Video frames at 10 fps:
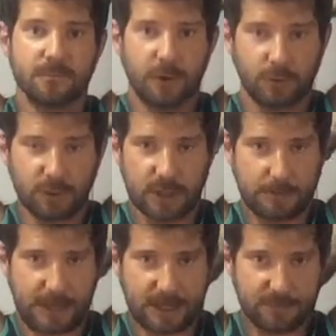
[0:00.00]
don't rock
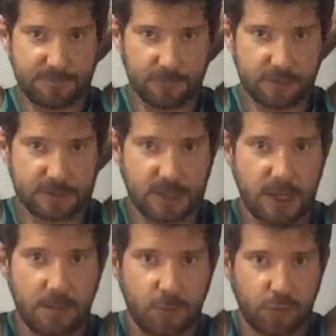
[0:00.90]
it back and forth,
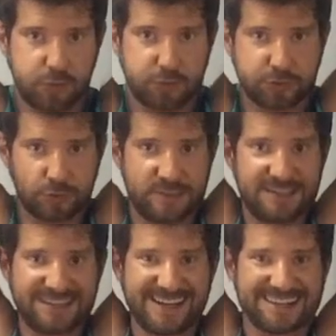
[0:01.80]
up,
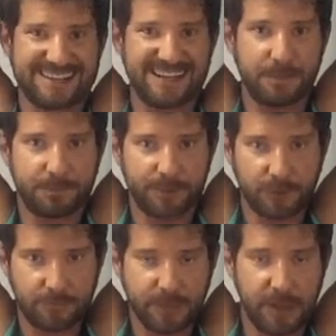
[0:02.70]
squeeze, exhale,
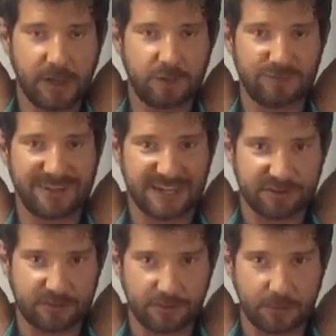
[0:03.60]
boom. Do
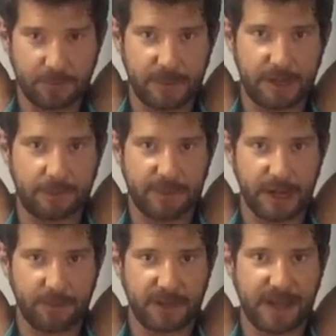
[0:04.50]
not generate momentum.
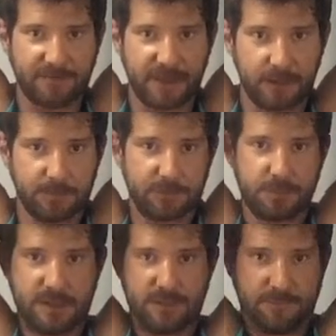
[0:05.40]
Now I'm going to have elbows
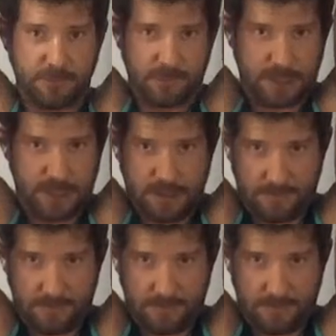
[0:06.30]
pointing forward.